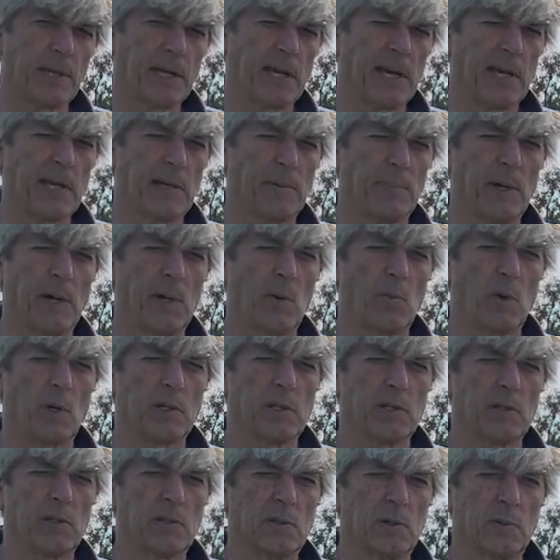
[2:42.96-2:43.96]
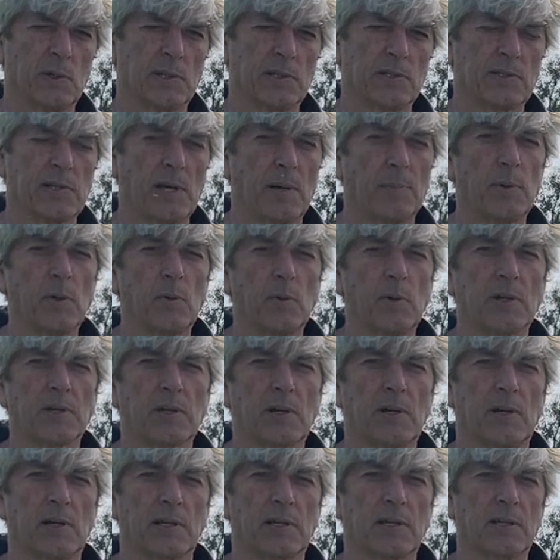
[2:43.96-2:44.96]
out about what you do in summer with
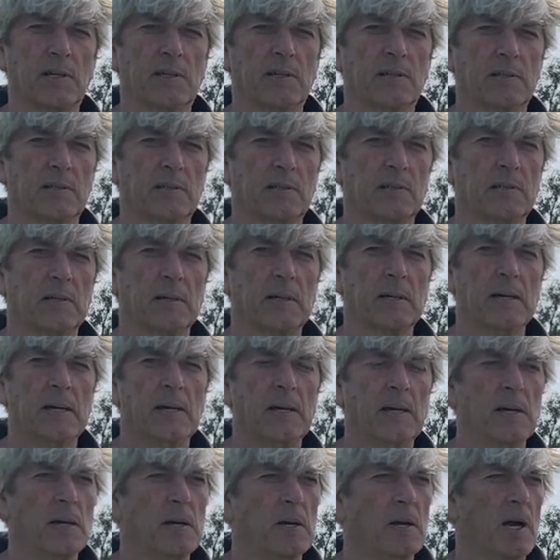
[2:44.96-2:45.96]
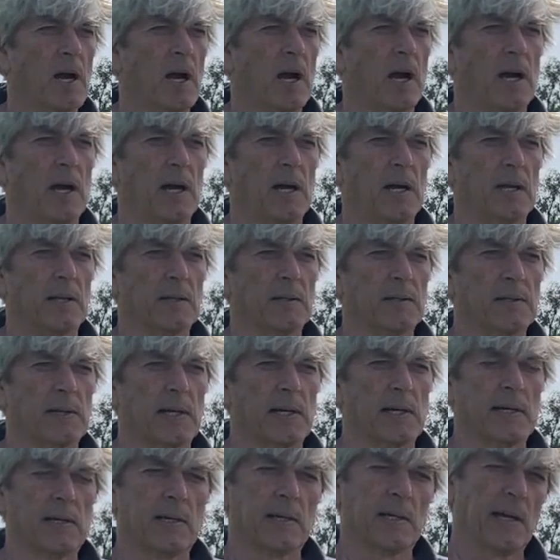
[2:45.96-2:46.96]
Kikuyu, and
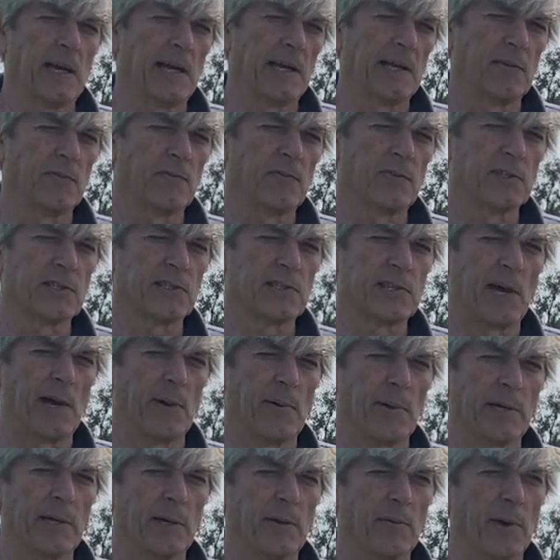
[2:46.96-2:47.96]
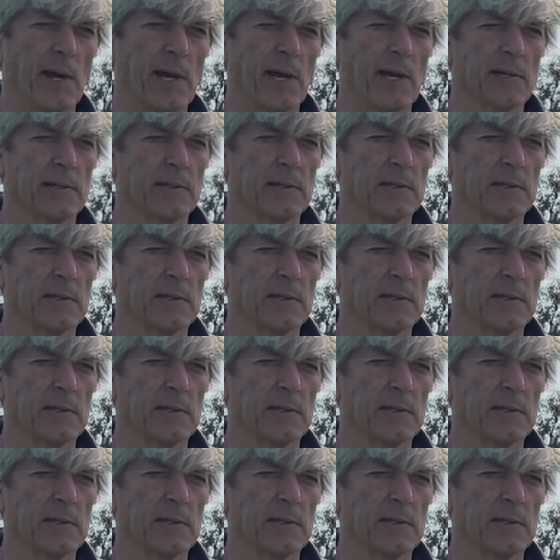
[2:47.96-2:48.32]
uh, and for sowing around